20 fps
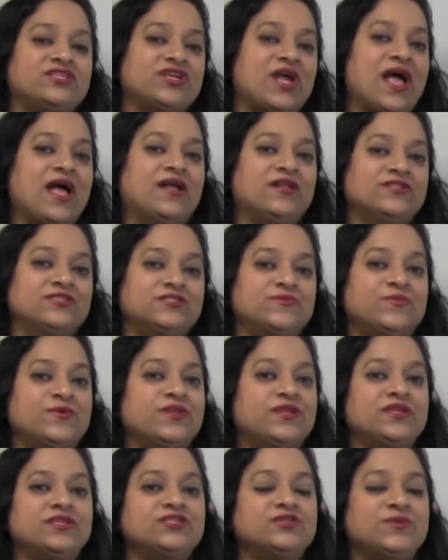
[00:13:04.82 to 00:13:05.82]
child is
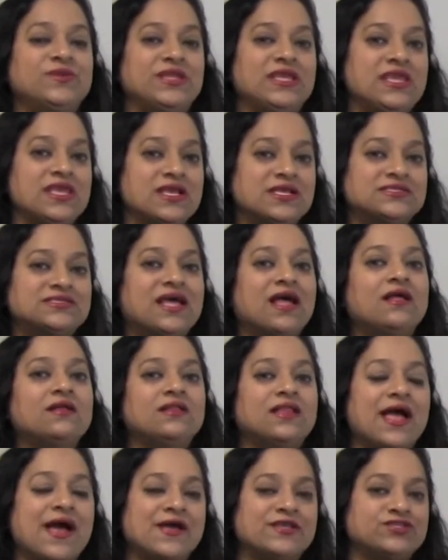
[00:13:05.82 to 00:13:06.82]
put into an
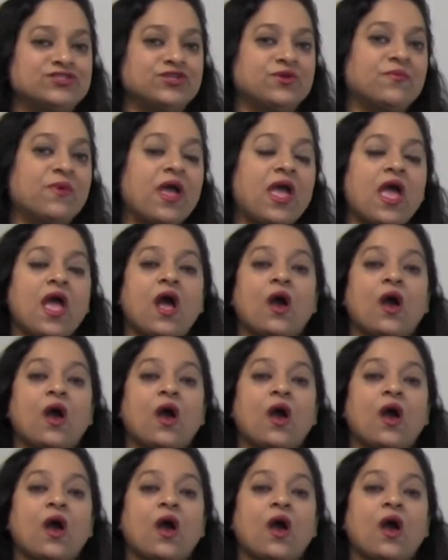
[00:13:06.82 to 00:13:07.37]
ESL classroom,